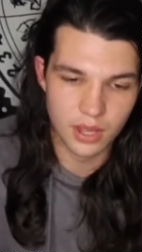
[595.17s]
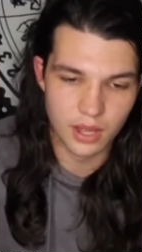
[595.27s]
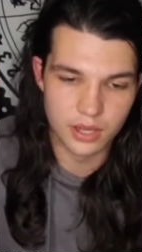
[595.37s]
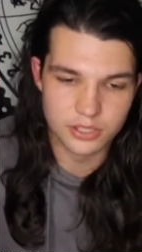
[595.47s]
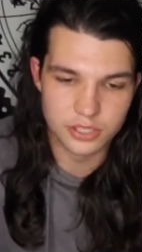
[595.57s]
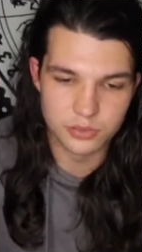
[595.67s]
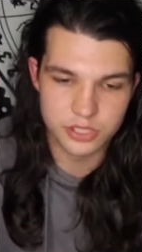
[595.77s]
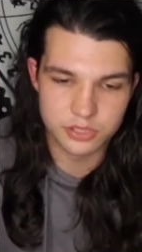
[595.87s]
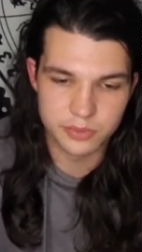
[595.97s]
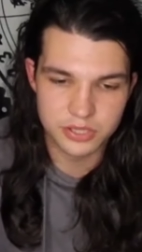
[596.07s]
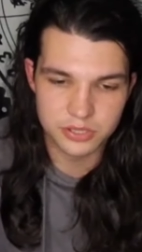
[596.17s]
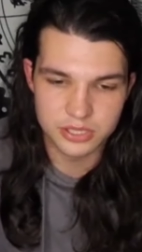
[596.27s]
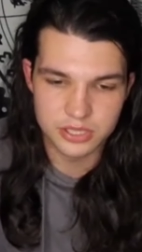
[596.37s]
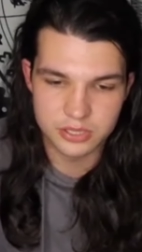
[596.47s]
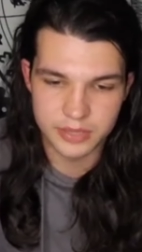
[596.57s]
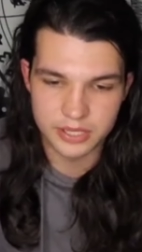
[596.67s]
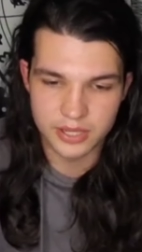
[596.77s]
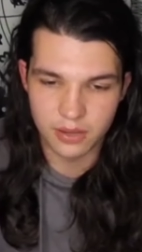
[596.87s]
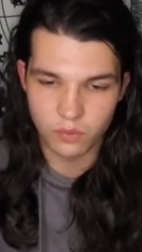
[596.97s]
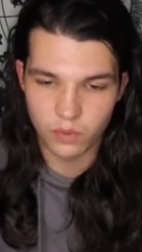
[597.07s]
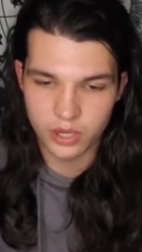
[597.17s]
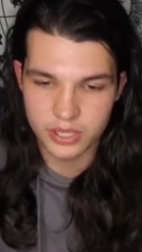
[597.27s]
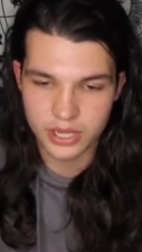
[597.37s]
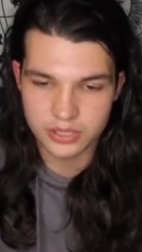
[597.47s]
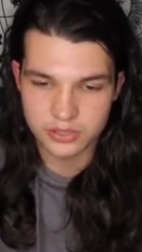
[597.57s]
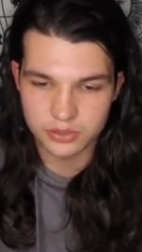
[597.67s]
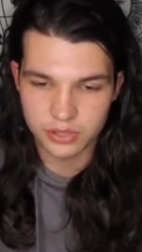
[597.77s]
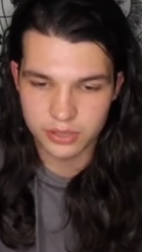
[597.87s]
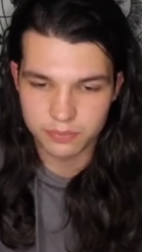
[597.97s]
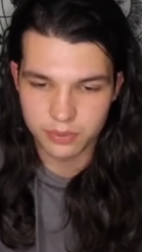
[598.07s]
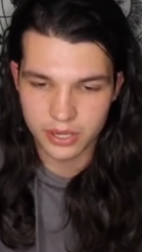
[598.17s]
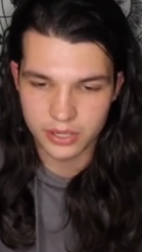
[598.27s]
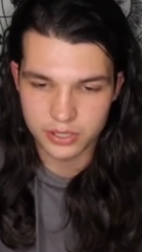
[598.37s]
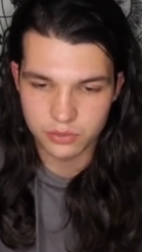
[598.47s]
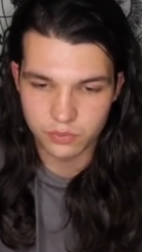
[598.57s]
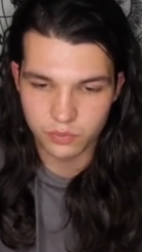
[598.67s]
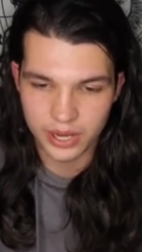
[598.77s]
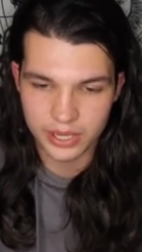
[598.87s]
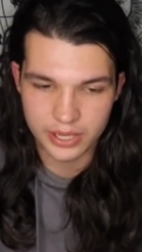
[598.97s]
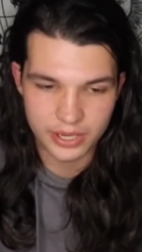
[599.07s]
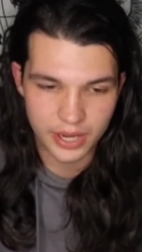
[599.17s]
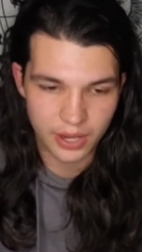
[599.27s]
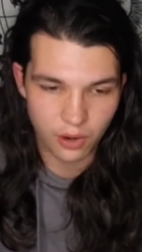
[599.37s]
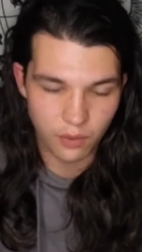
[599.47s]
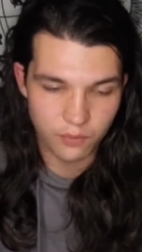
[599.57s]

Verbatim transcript: Uh, she was especially dismayed that one concentrate product rang in at